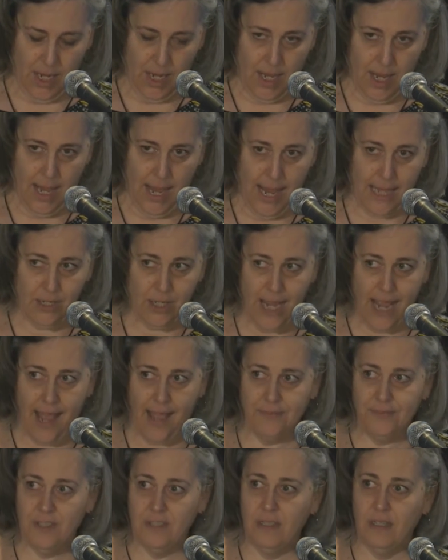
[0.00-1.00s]
And you
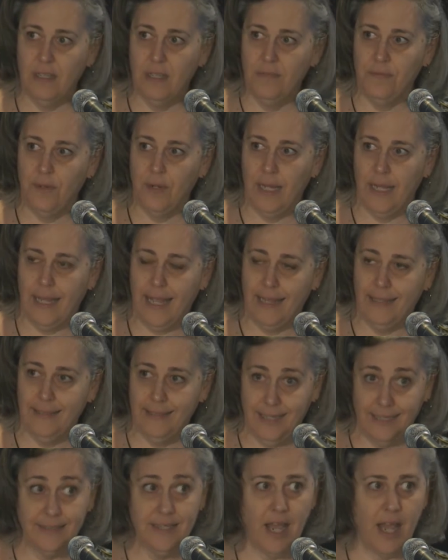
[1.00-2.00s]
have to deliver it
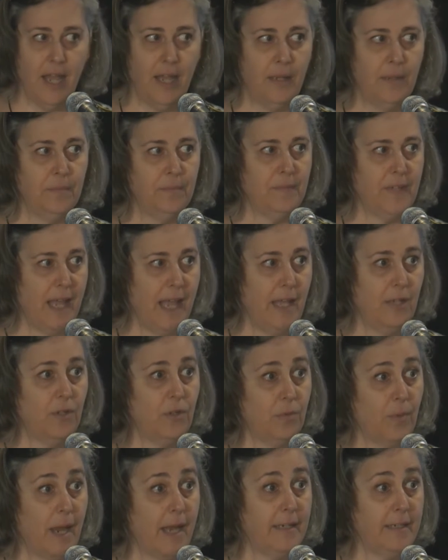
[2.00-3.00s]
in the time that
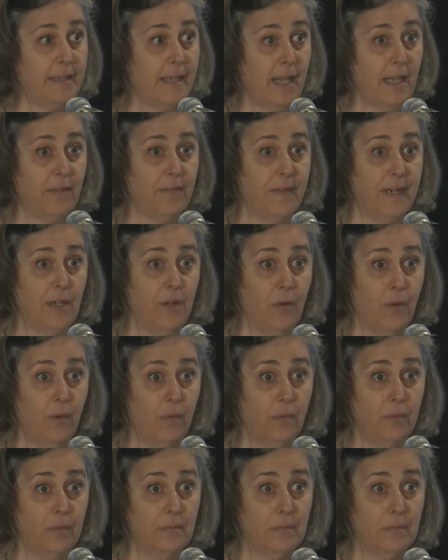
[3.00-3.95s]
you ride an elevator